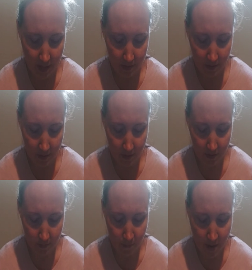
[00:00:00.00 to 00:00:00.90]
So
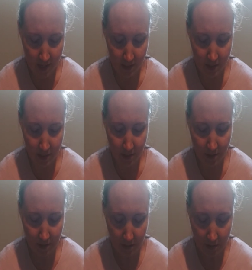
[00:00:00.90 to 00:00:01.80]
hopefully in our
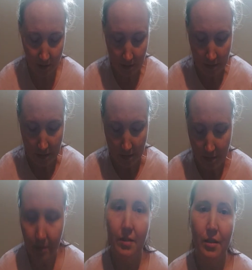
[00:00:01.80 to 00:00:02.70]
next chapter,